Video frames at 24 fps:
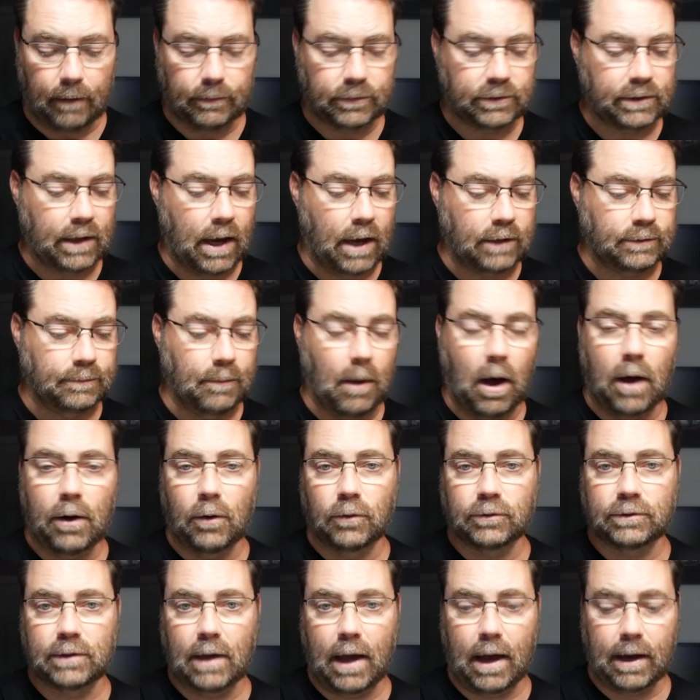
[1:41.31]
size
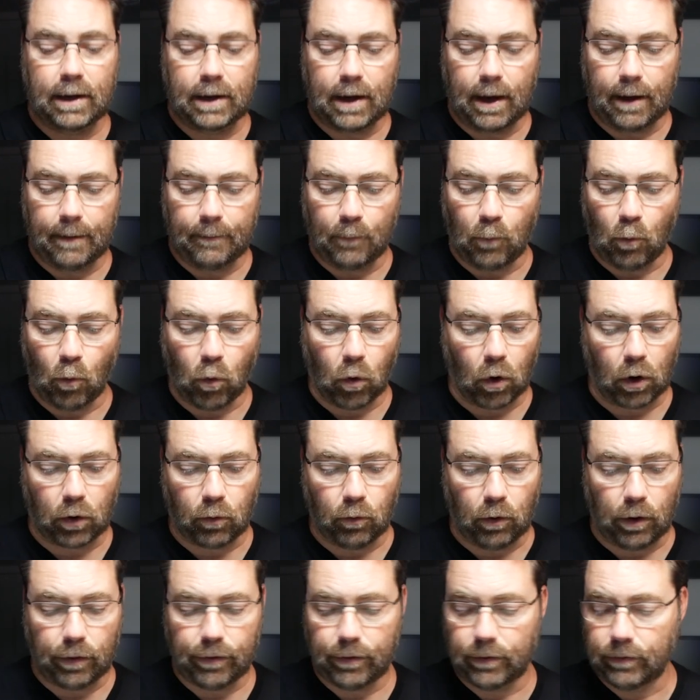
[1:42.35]
models I work
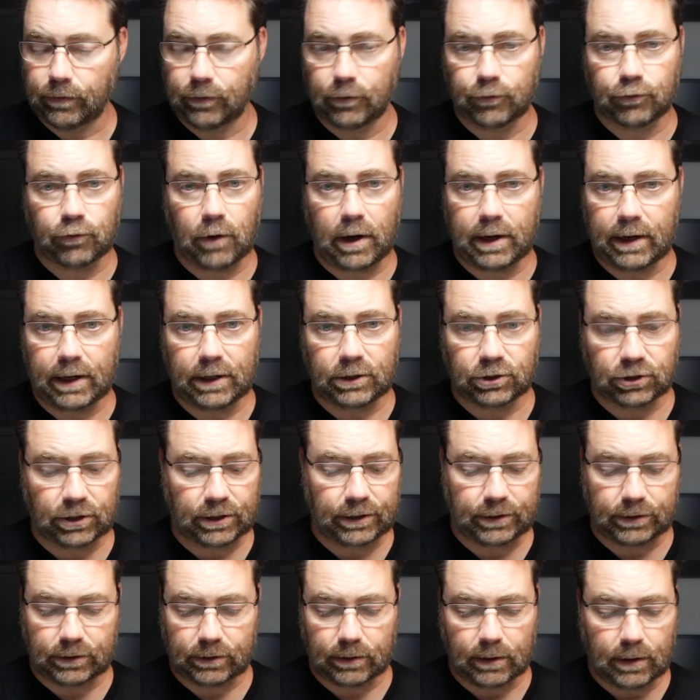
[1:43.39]
with. The train
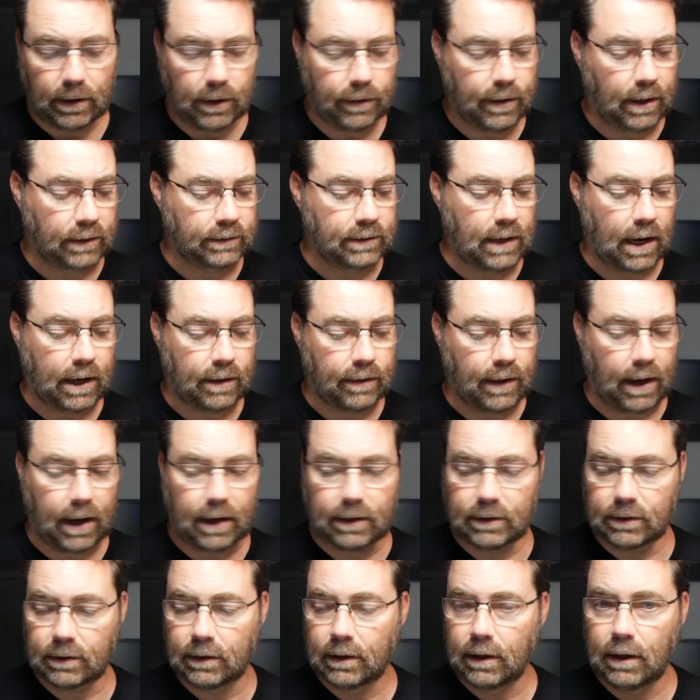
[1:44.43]
engines, things like
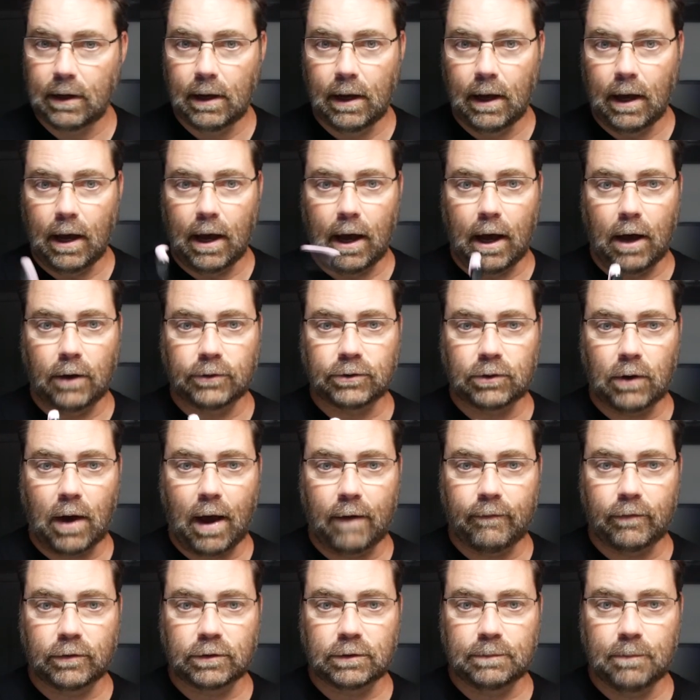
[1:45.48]
that. I also
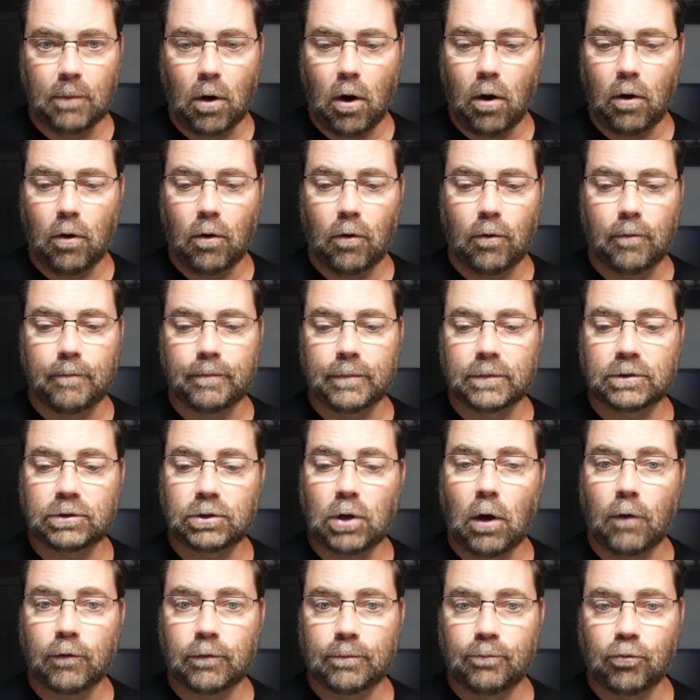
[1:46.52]
have a small
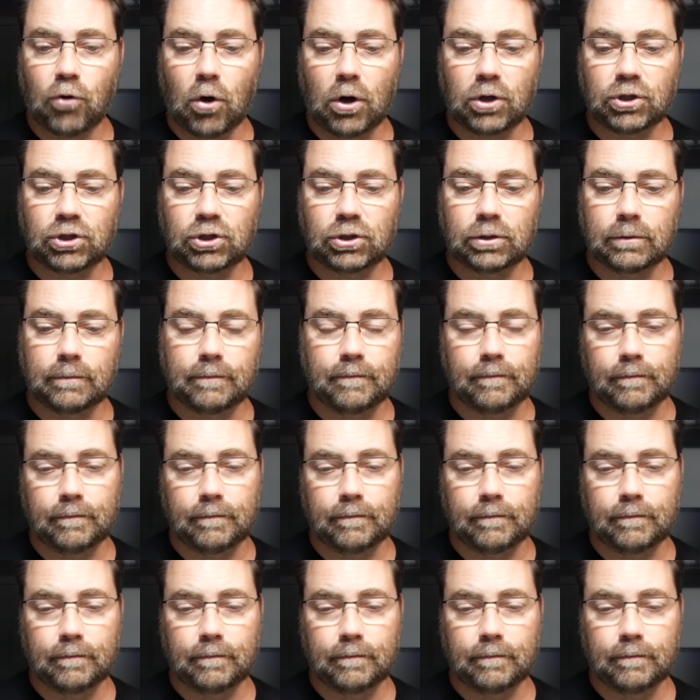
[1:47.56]
soft brush.